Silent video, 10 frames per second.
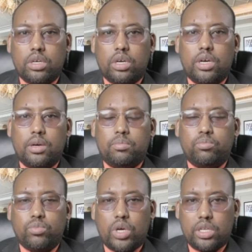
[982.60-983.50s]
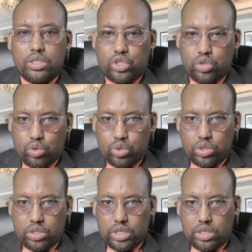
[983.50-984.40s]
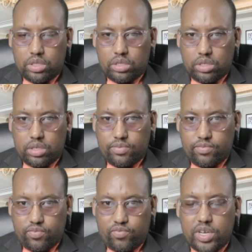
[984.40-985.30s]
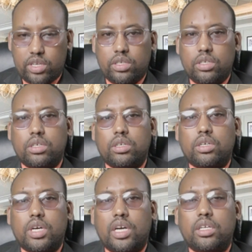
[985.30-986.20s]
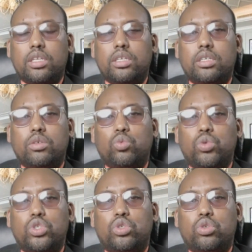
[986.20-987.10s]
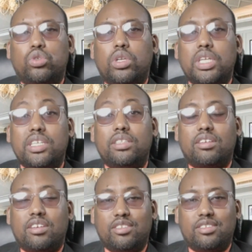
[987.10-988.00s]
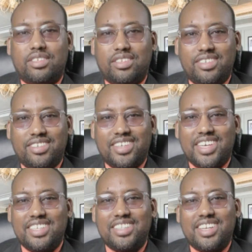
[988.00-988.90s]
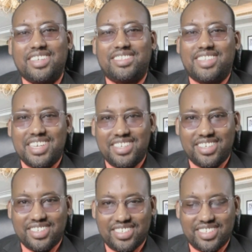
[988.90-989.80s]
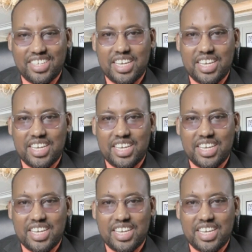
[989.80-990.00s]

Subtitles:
And she also said very kindly, we should lead the country in the next 10 years.